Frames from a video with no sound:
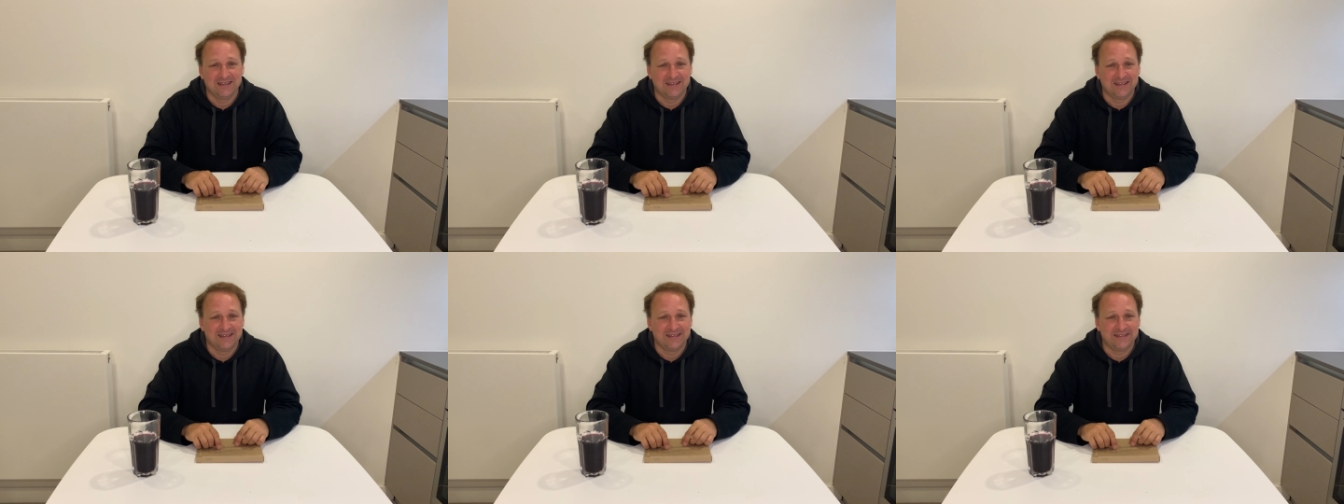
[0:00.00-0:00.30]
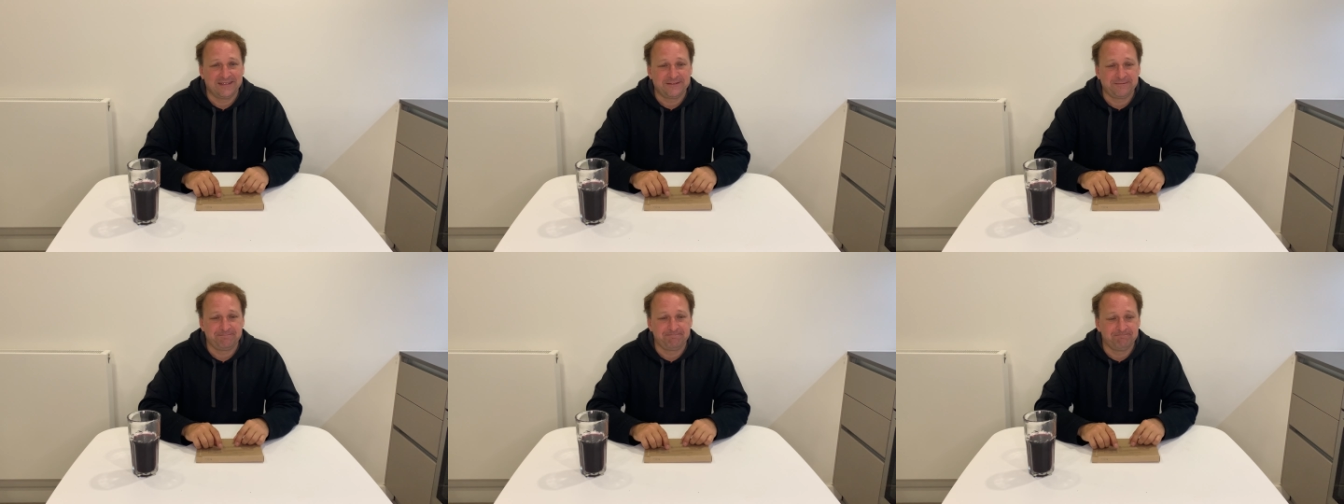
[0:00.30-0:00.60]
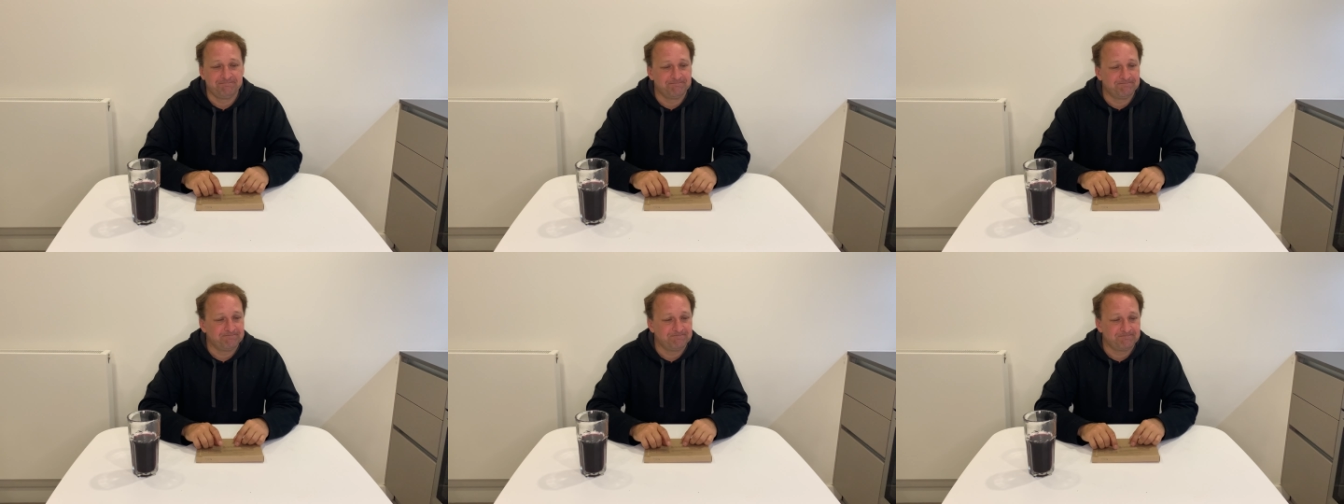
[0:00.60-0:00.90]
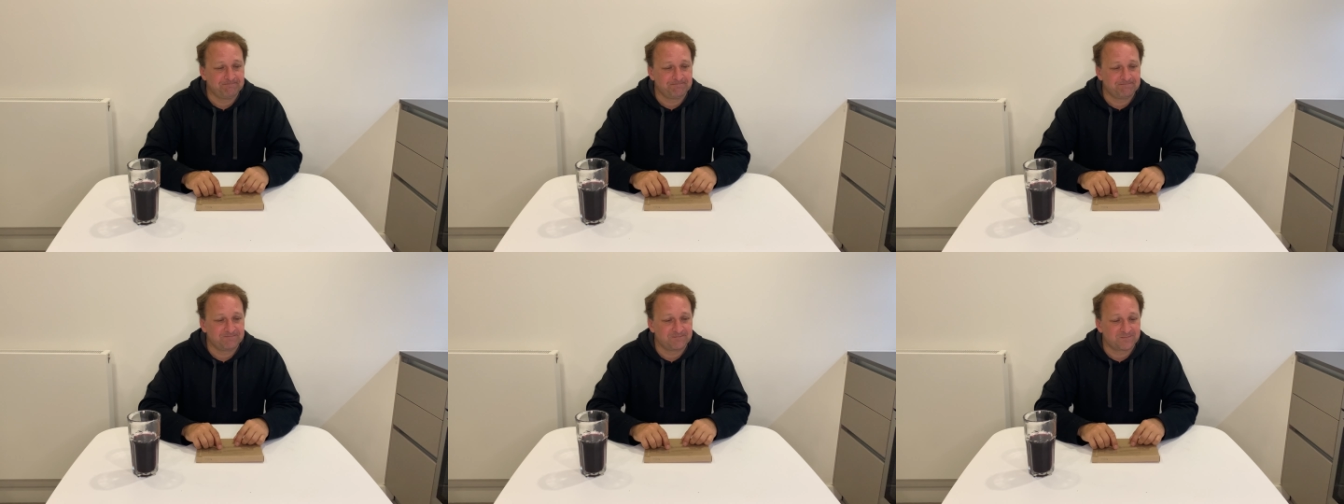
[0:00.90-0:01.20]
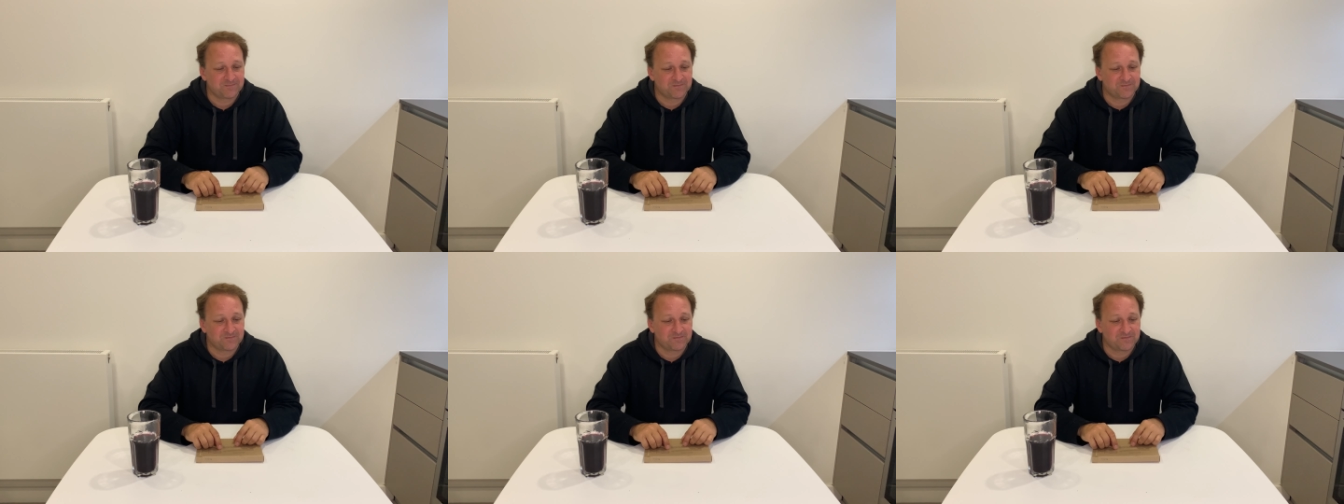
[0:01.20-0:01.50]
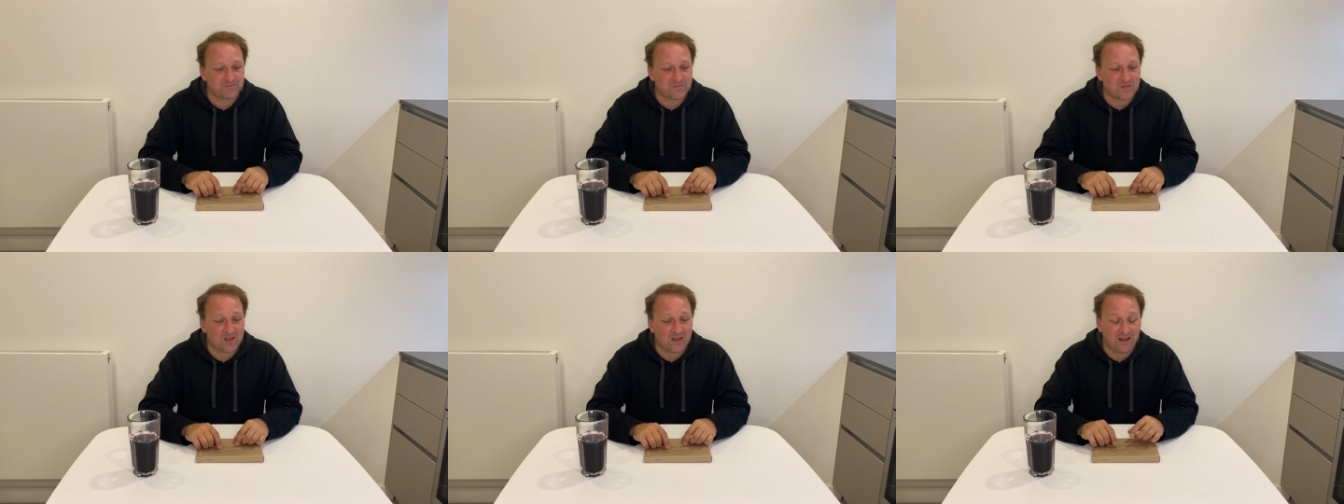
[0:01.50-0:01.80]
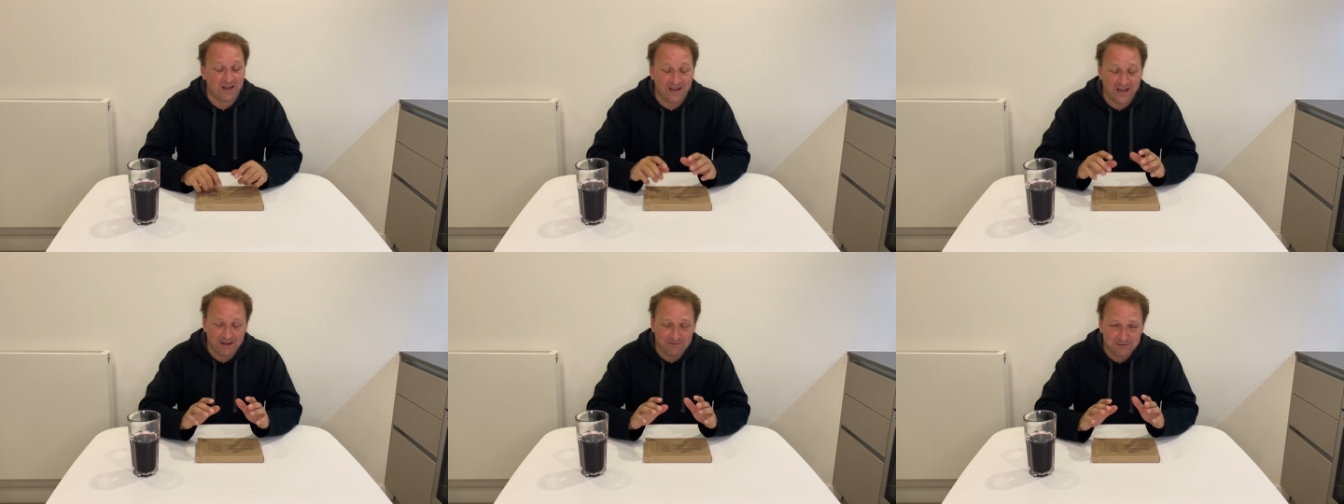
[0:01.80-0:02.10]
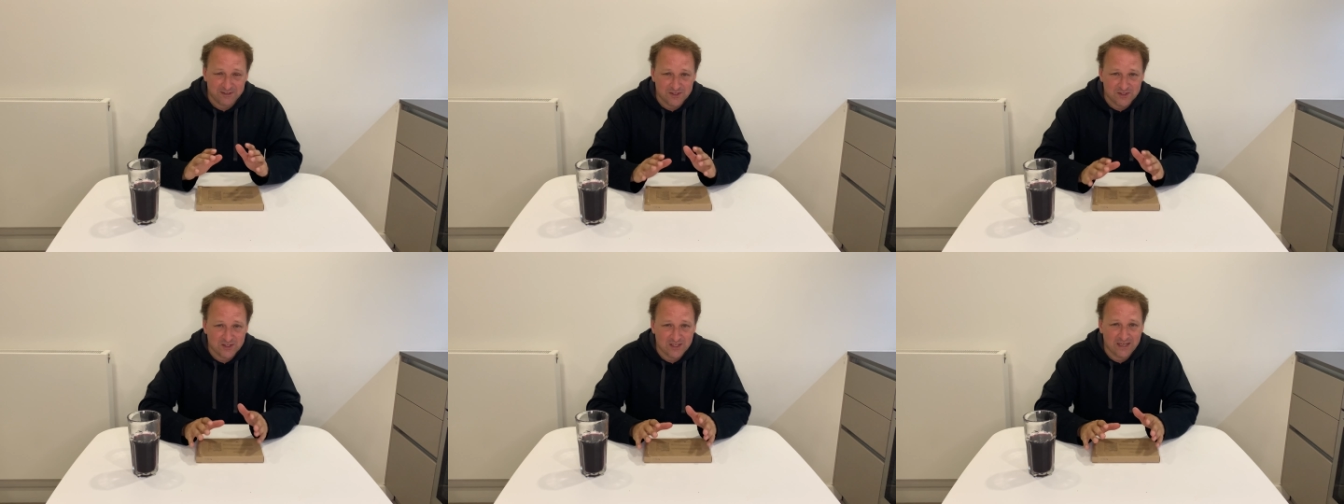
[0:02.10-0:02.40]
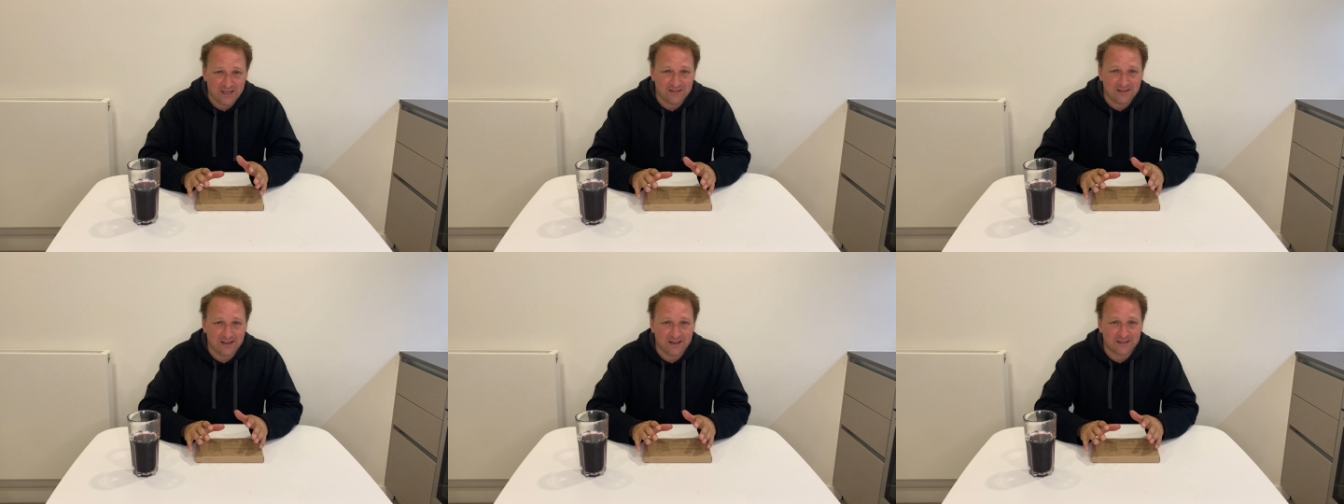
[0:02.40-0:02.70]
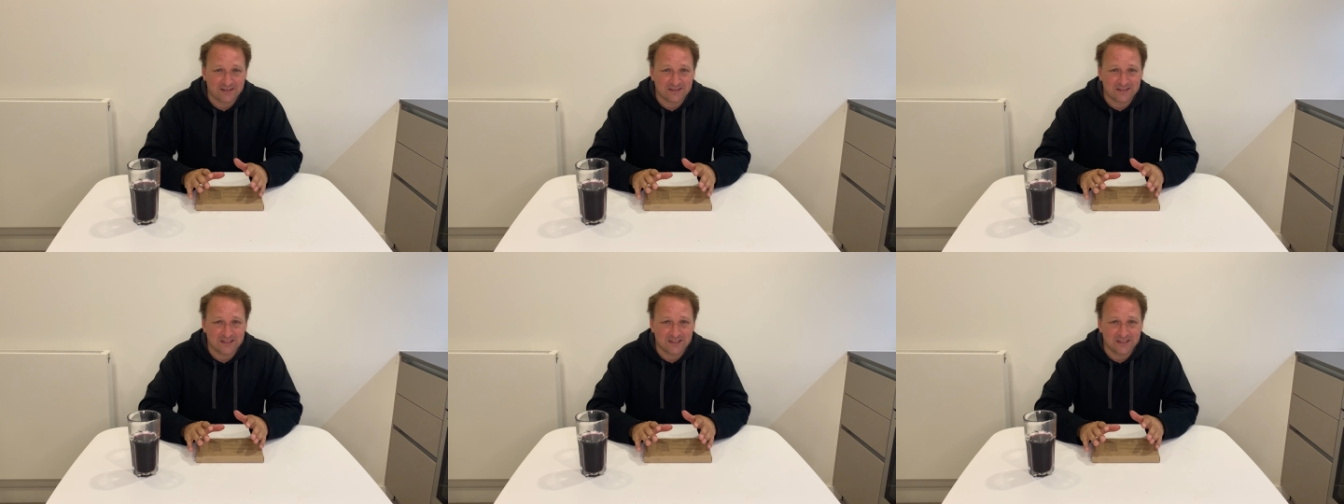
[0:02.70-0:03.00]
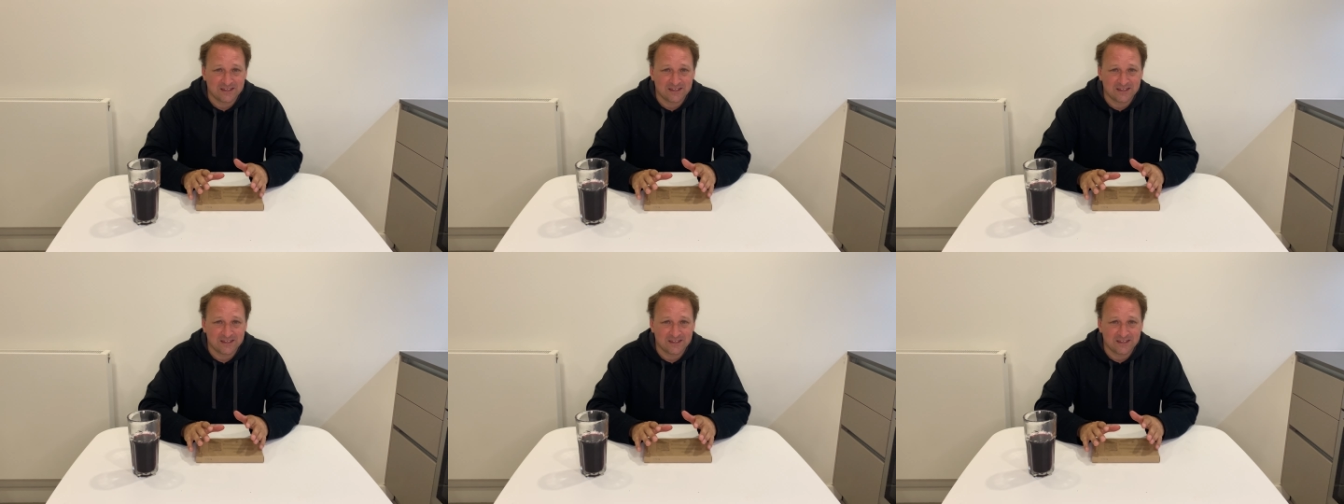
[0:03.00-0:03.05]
I have to say that